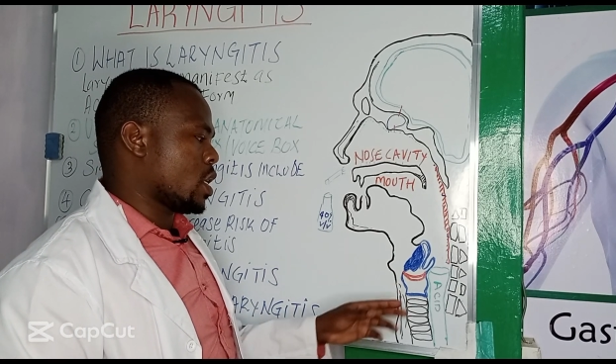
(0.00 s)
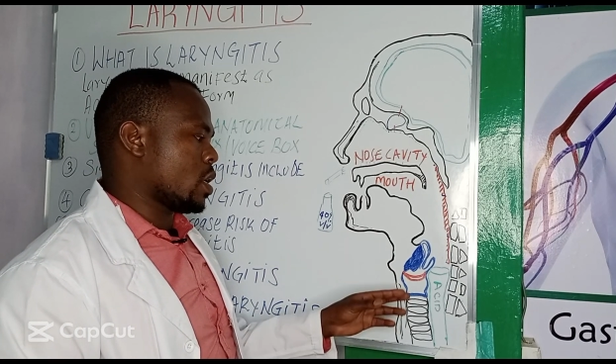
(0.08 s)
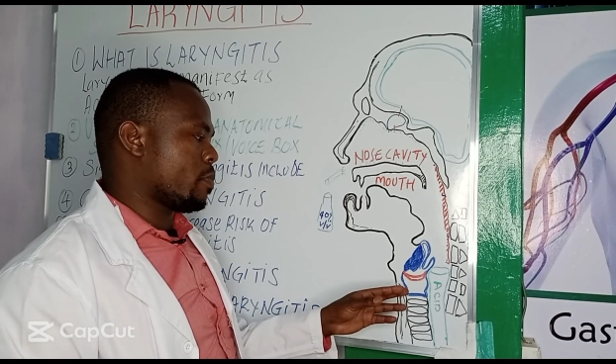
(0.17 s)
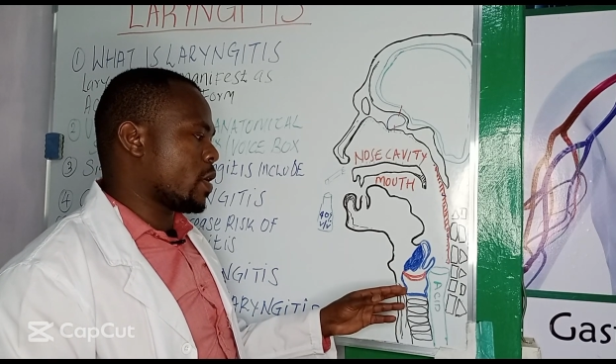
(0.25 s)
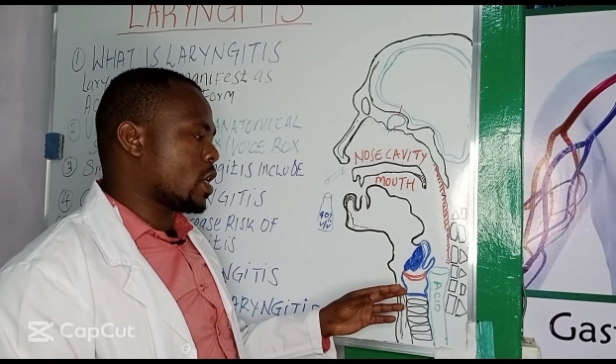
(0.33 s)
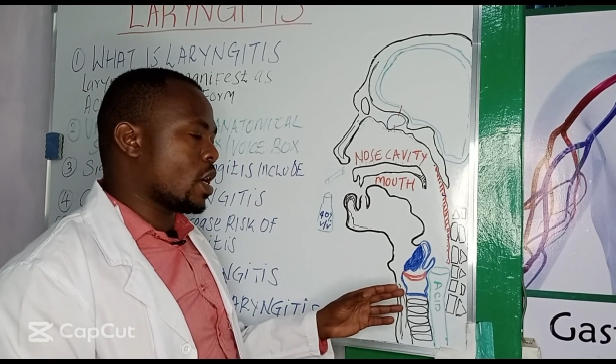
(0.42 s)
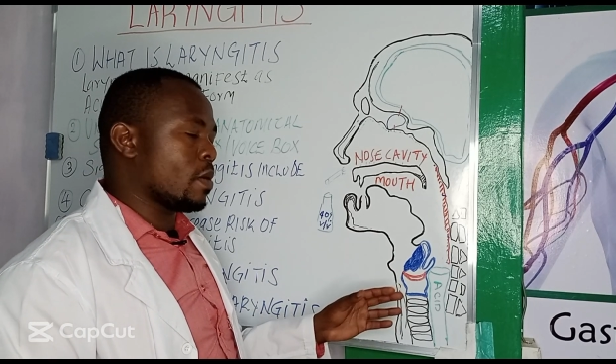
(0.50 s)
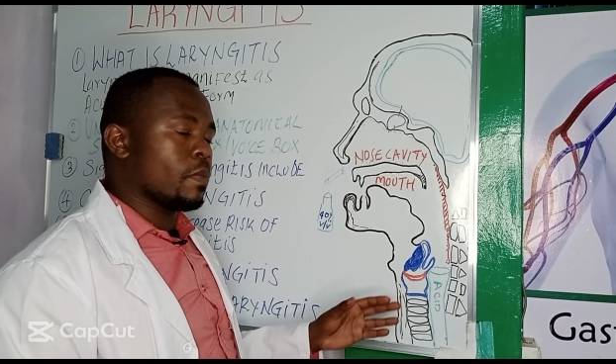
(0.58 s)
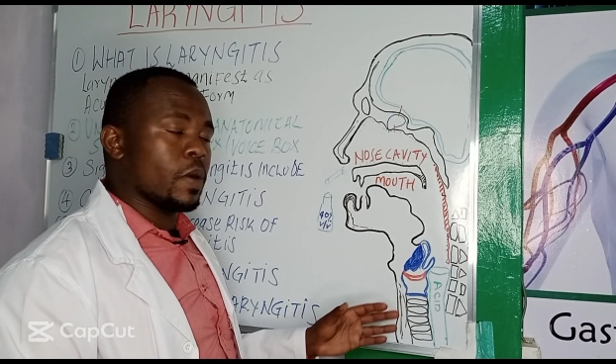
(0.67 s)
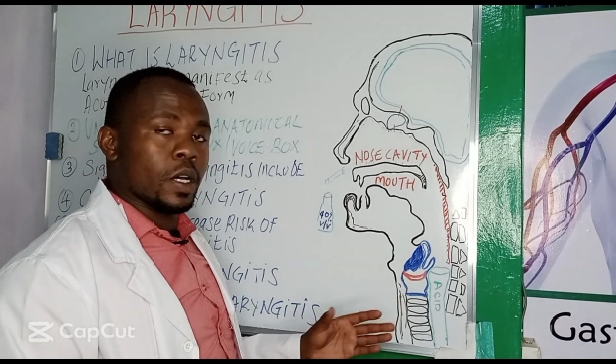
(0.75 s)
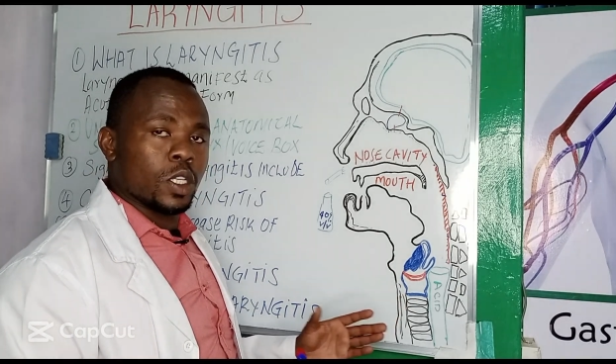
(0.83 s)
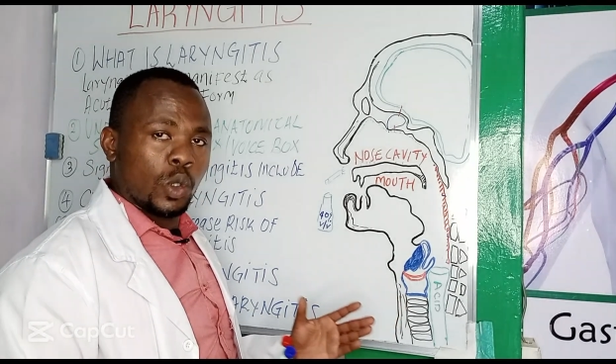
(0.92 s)
become
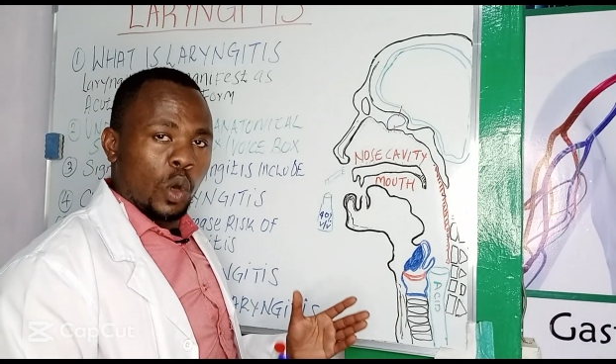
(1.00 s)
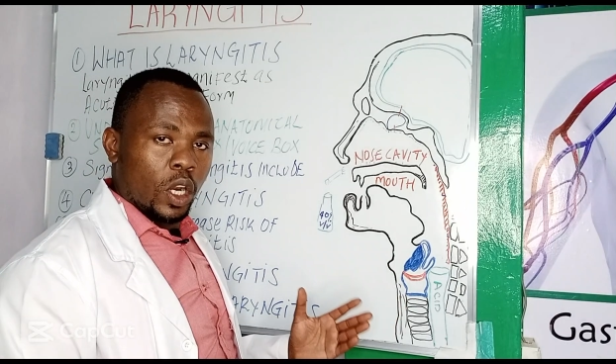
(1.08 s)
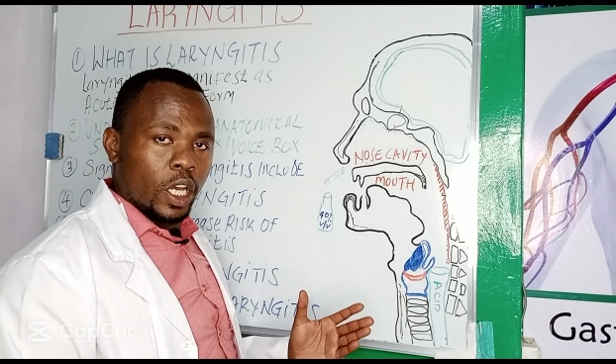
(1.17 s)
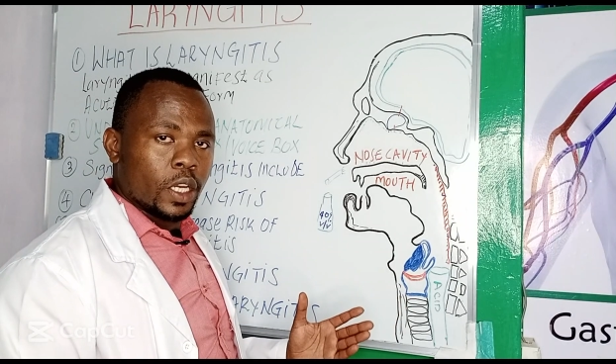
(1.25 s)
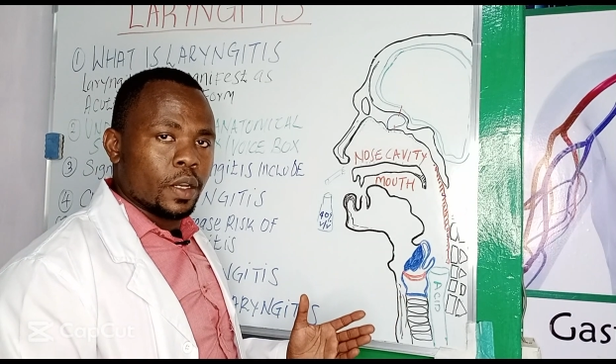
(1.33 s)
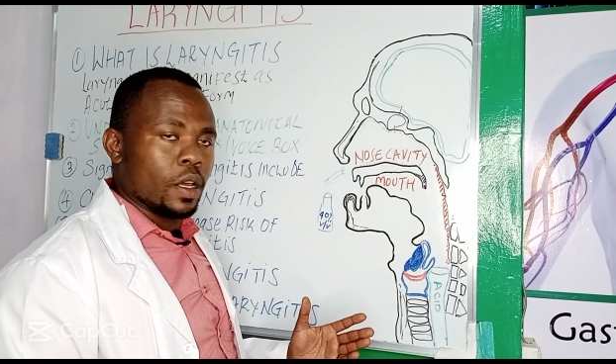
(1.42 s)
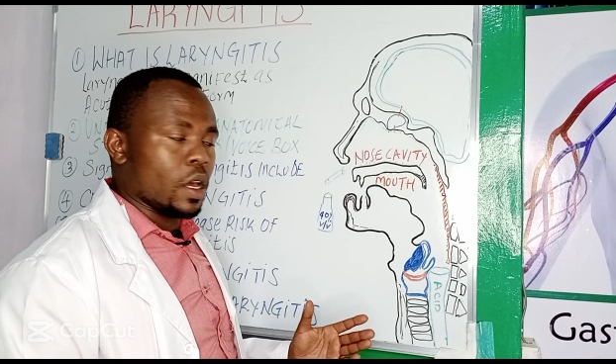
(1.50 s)
swollen